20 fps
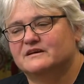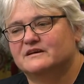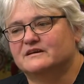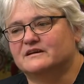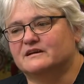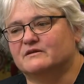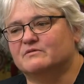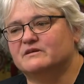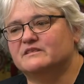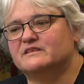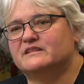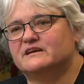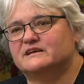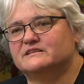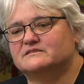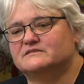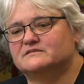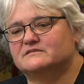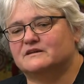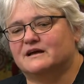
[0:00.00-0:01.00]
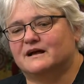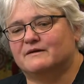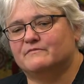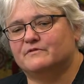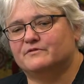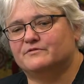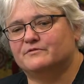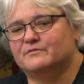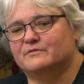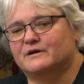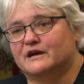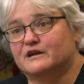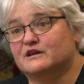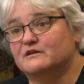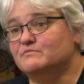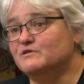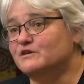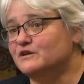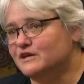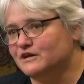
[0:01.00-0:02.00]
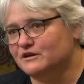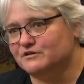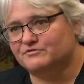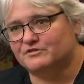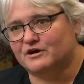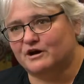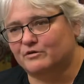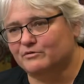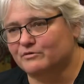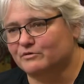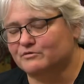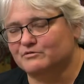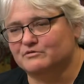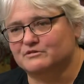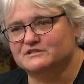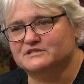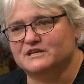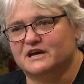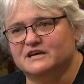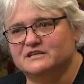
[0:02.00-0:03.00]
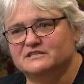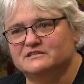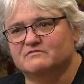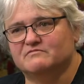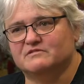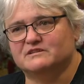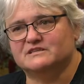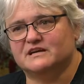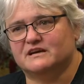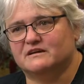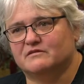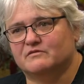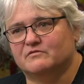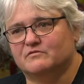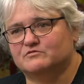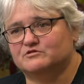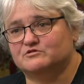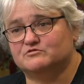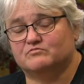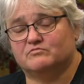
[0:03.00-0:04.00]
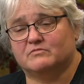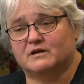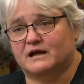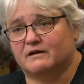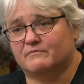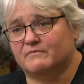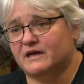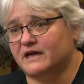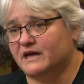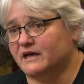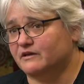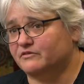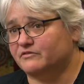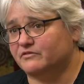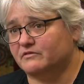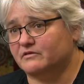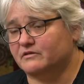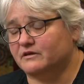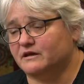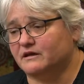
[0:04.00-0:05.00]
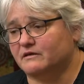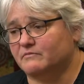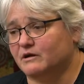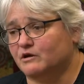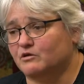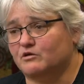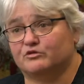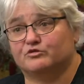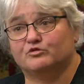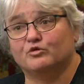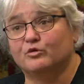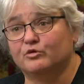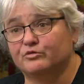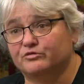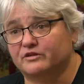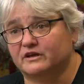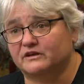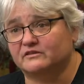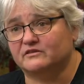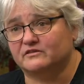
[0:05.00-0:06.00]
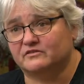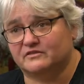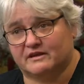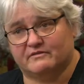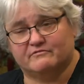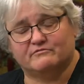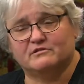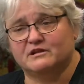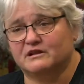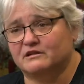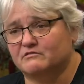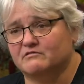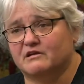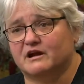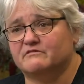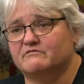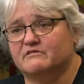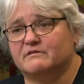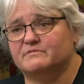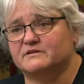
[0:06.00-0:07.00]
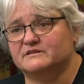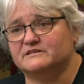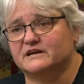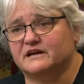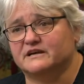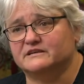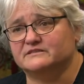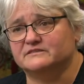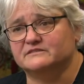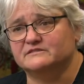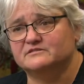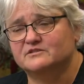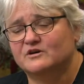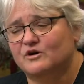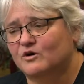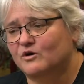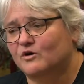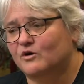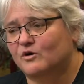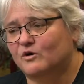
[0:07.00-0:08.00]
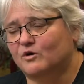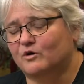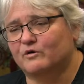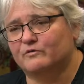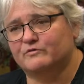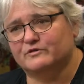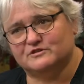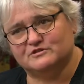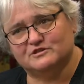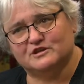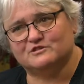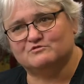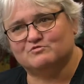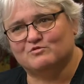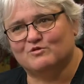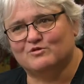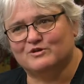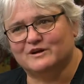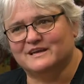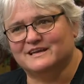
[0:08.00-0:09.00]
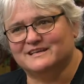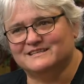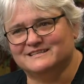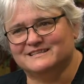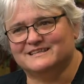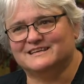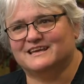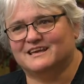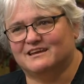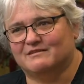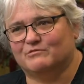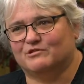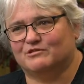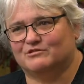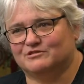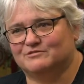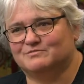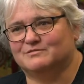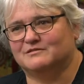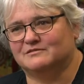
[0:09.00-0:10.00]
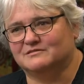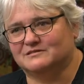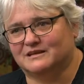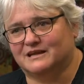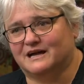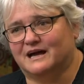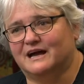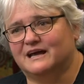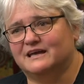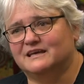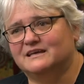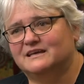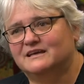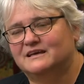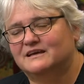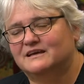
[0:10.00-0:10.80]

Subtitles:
Now, whether that's through a community-controlled organisation, which ours across all sectors have really great reputations, or if it's just walking into the Canberra Hospital today,